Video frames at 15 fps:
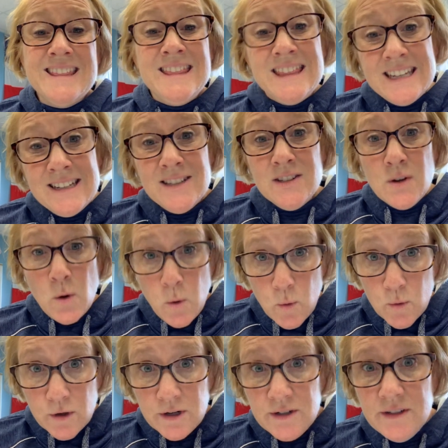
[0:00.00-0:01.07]
This
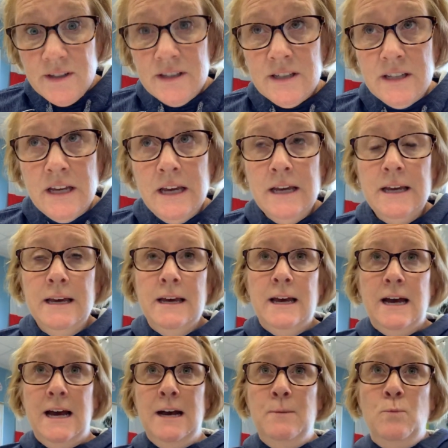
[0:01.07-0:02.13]
course
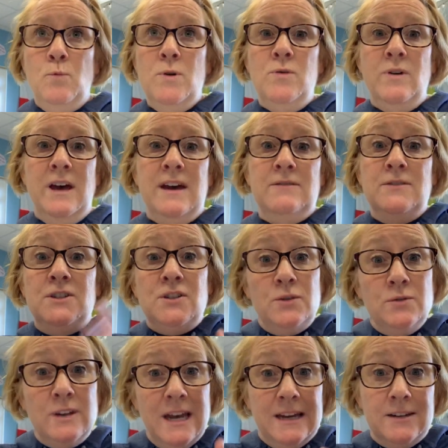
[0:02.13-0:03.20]
We will have
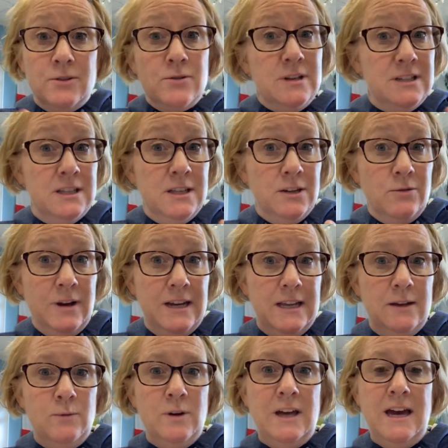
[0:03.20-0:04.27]
2 categories in the
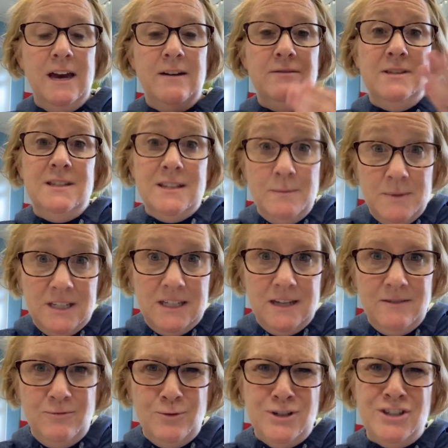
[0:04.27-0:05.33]
grading. We'll have
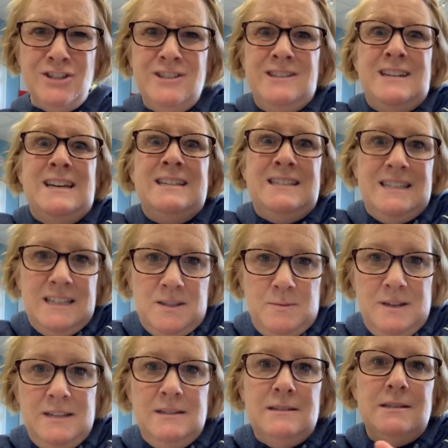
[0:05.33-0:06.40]
summative, which is
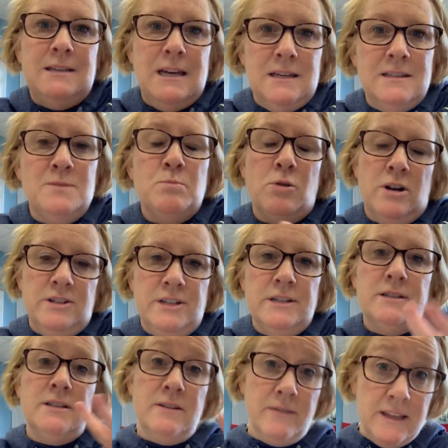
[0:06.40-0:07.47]
assessments, tests,
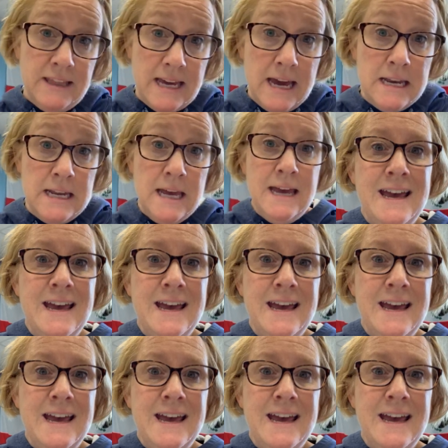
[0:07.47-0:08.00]
projects, stuff like that.